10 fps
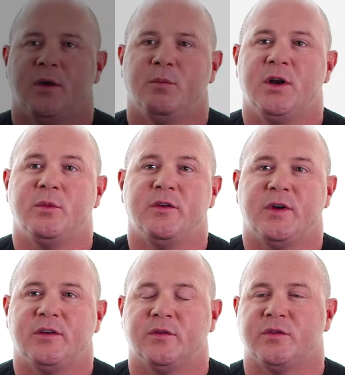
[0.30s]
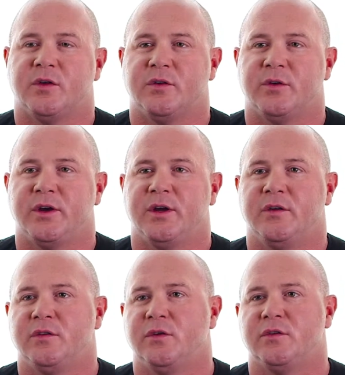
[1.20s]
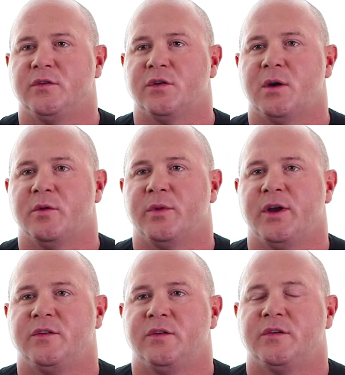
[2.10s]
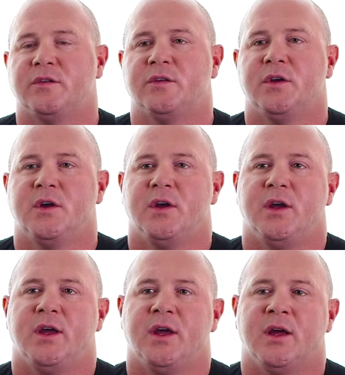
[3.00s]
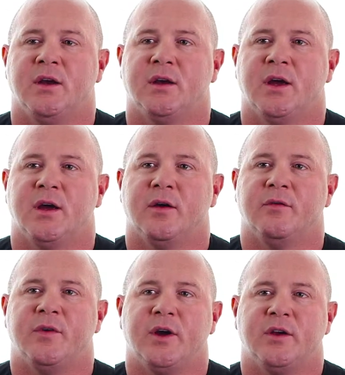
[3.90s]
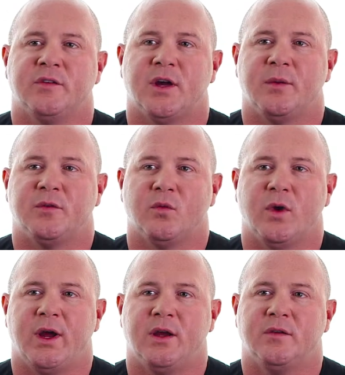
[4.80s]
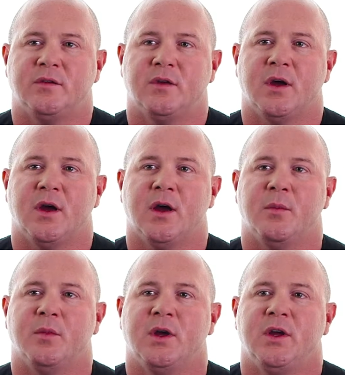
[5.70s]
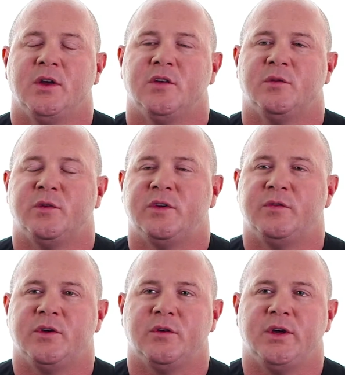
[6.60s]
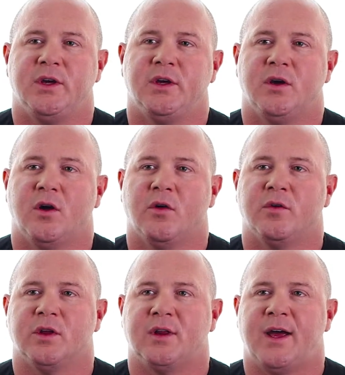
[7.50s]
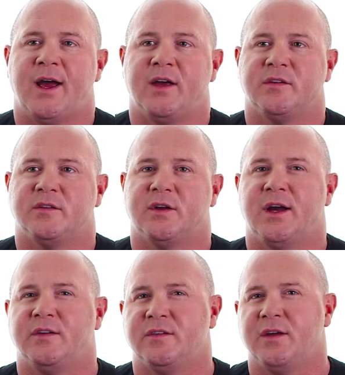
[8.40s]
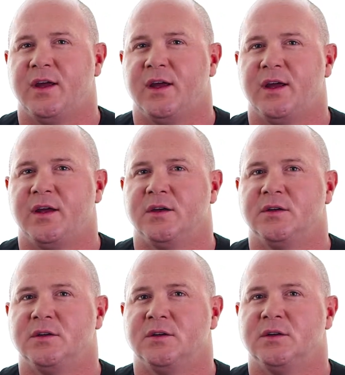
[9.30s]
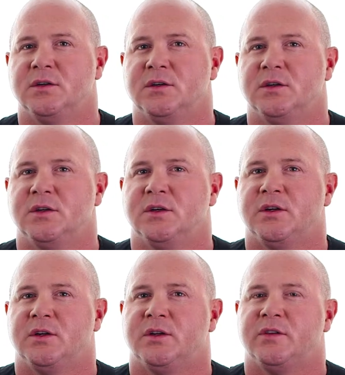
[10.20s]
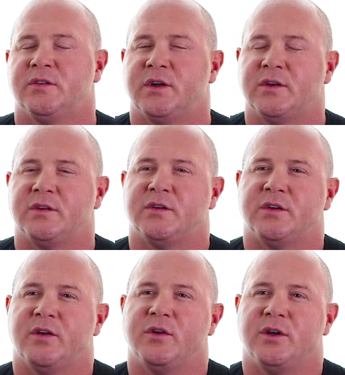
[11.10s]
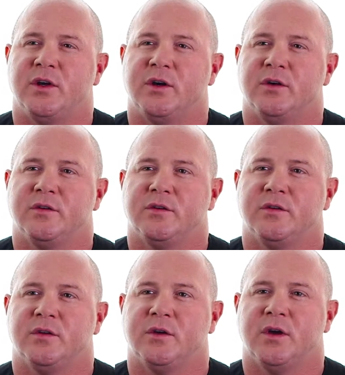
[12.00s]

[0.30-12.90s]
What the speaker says: Minimally invasive surgery is used in trauma patients in various types of ways. Specifically, over the last, I'd say, 6 to 7 years,